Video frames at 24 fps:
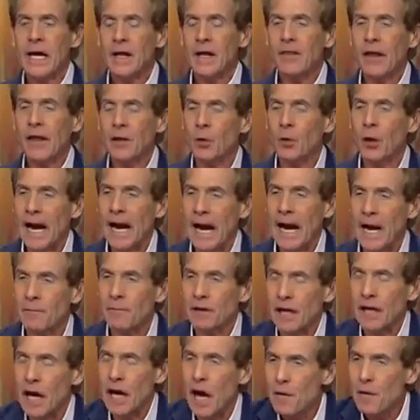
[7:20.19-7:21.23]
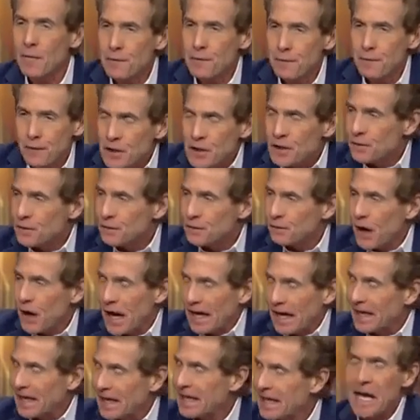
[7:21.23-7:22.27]
They were having a fist
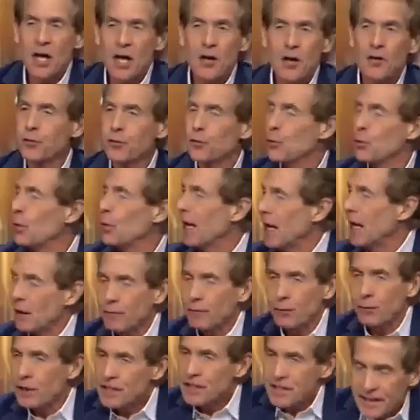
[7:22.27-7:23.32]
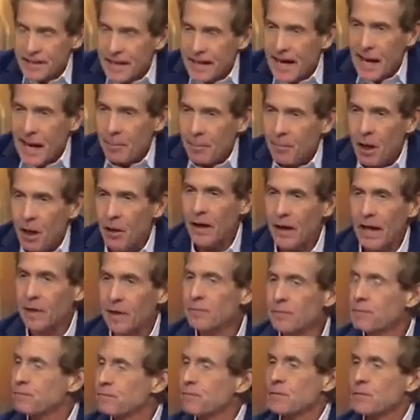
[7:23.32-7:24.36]
fight through every snap of
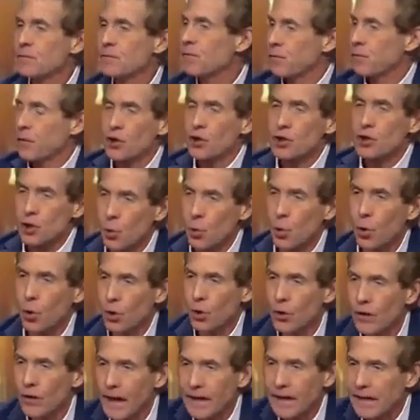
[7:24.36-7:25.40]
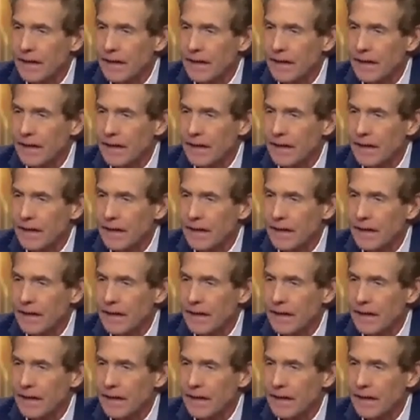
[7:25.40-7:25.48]
that first quarter of that